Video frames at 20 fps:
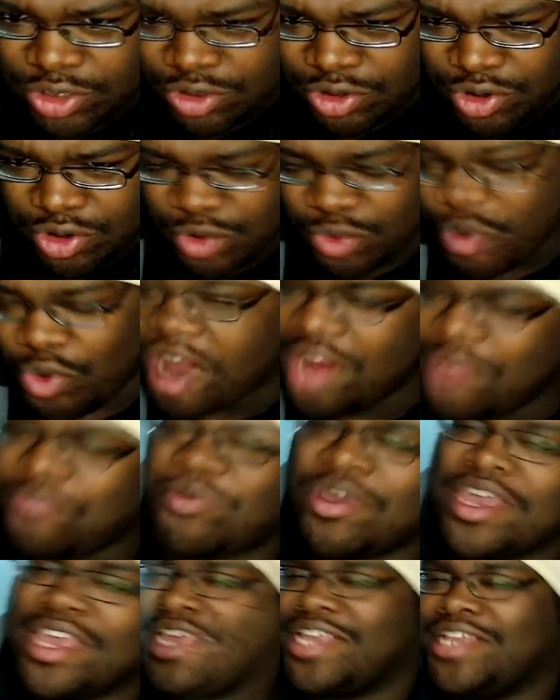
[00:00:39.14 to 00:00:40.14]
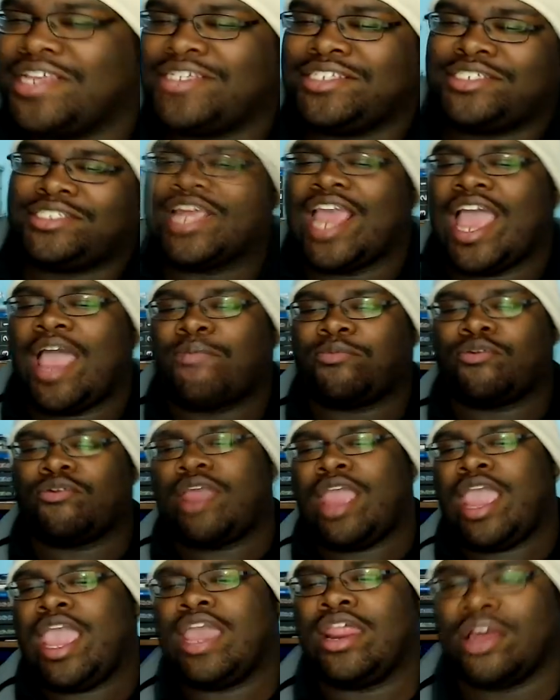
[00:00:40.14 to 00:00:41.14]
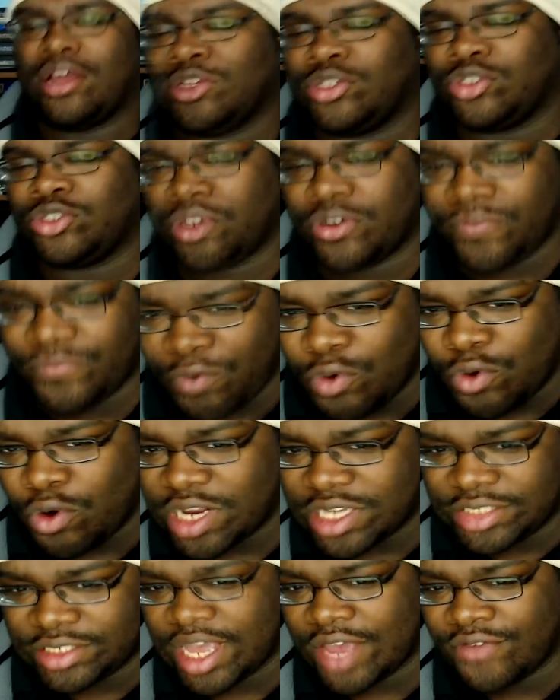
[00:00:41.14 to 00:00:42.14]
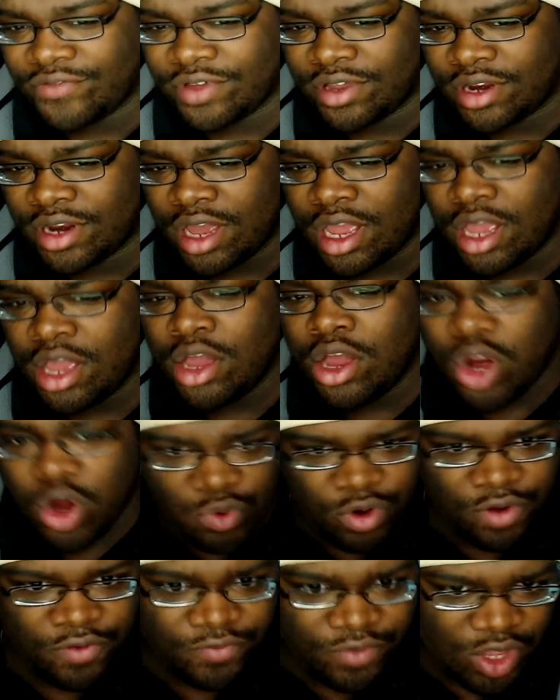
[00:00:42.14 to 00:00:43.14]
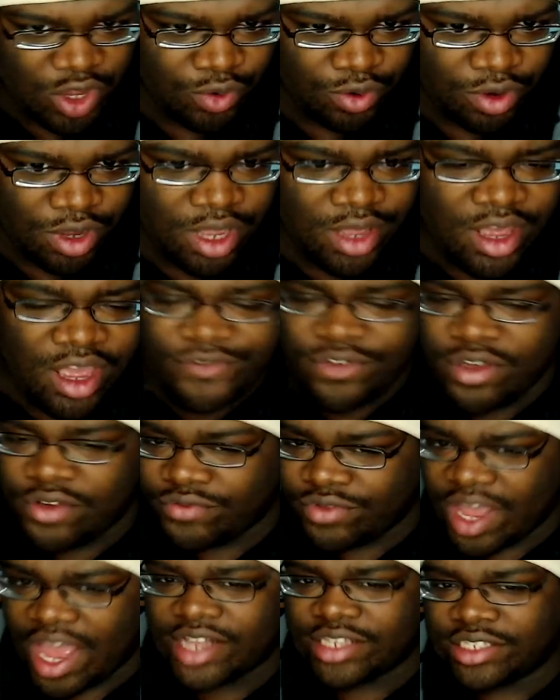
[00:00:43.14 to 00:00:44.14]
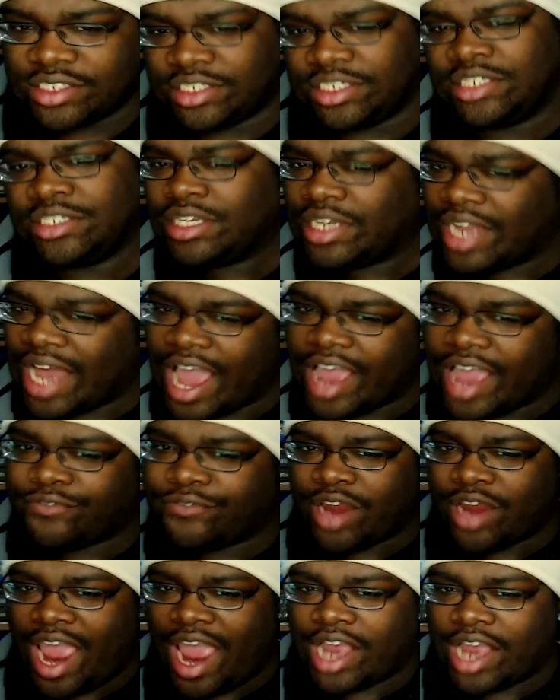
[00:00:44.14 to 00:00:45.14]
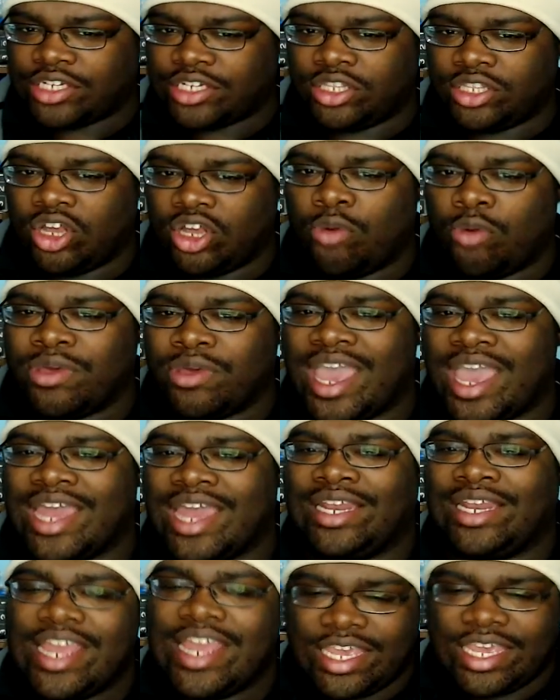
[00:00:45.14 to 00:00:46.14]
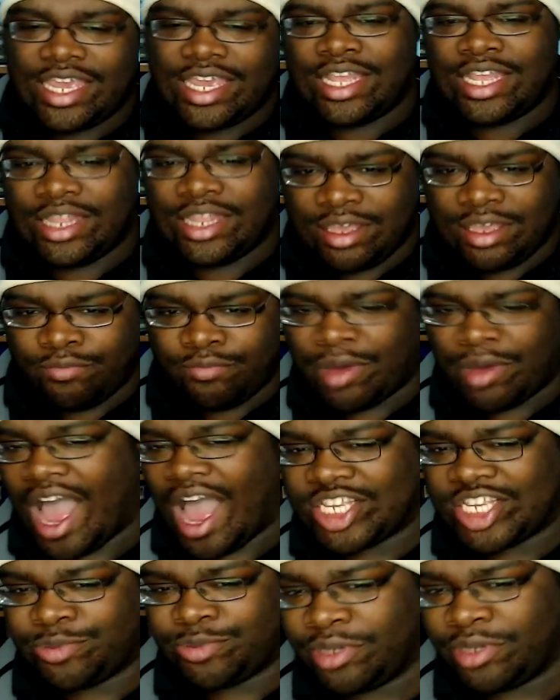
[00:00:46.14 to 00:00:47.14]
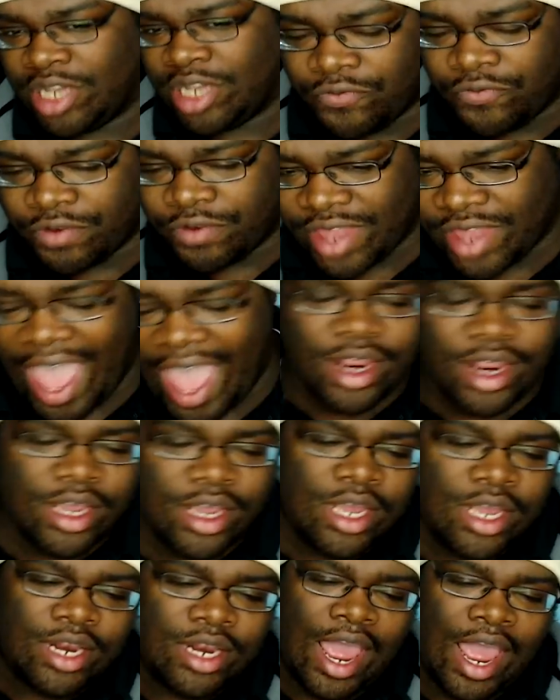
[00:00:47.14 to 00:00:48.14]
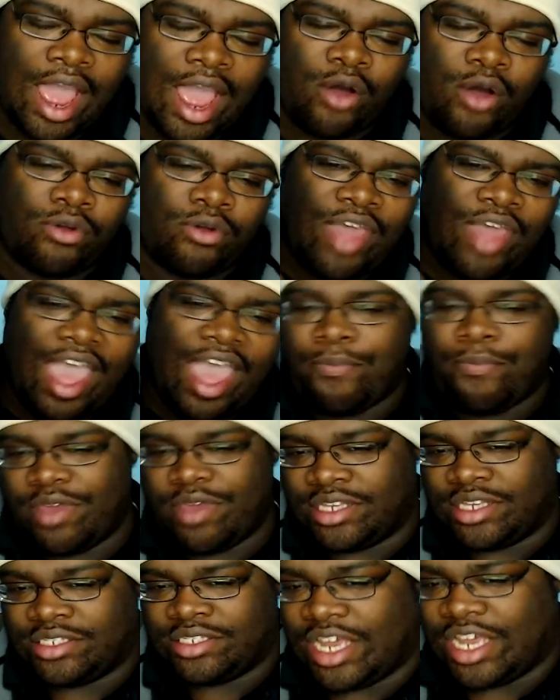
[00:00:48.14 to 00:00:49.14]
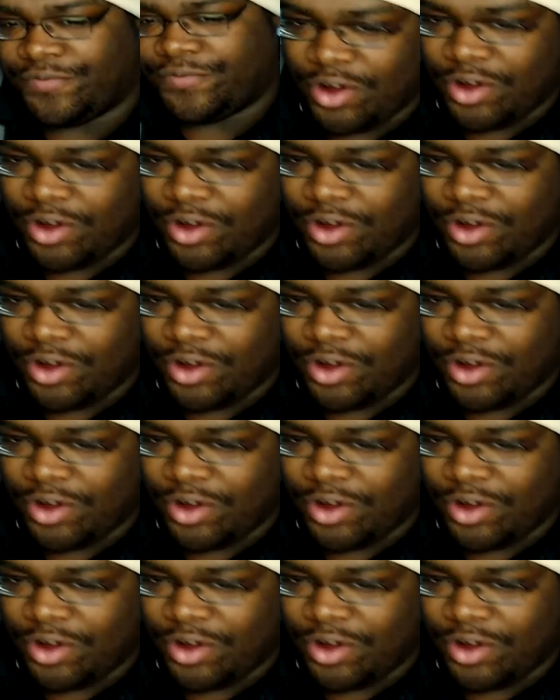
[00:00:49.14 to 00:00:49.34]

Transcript: Suru, One Piece chapter 847 review. If you have not seen the live reaction, there'll be a link in the box below for that. Now, that being said,